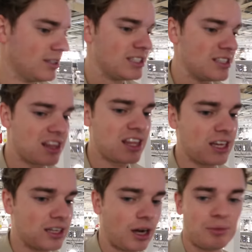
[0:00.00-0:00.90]
This is the
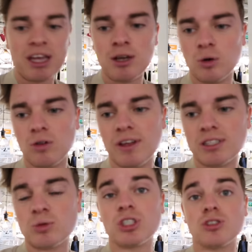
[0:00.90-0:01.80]
thing, I'm getting all of
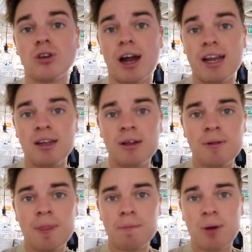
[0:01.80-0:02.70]
this, which is great,
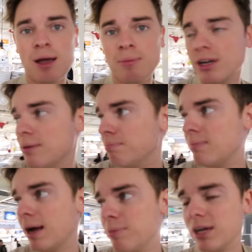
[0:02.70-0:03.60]
but how am I
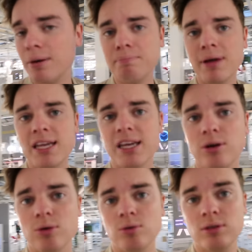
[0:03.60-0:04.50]
gonna make
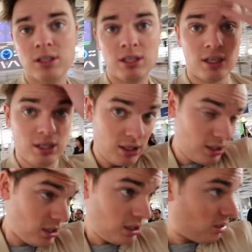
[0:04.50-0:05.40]
it all?
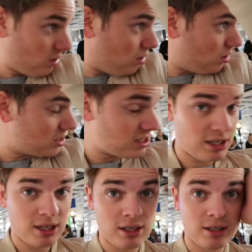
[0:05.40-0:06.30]

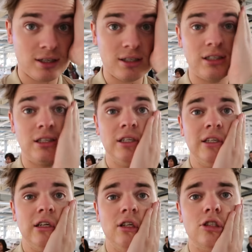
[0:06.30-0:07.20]

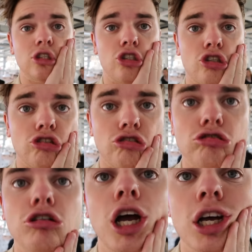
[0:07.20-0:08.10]
God. This is
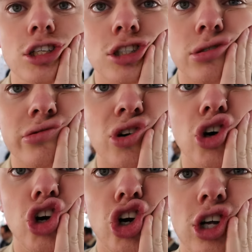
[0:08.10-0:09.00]

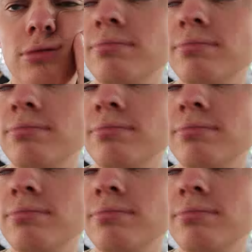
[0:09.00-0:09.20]
stressful.